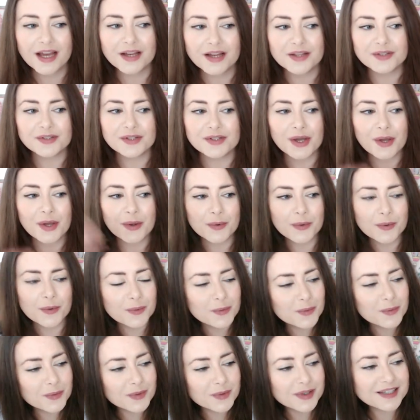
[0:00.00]
So
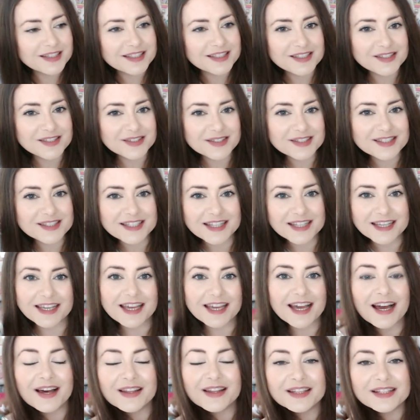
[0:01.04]
we shall see
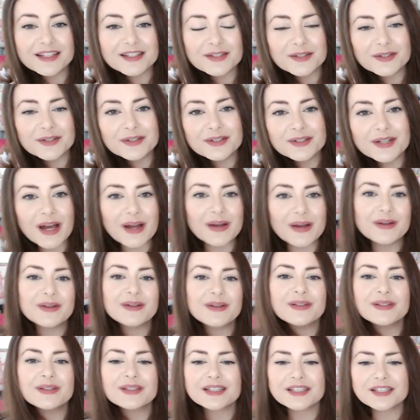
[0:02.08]
how this all
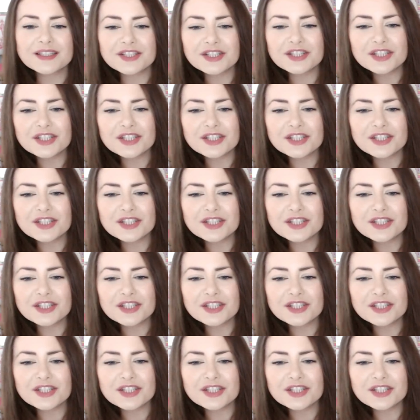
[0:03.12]
goes.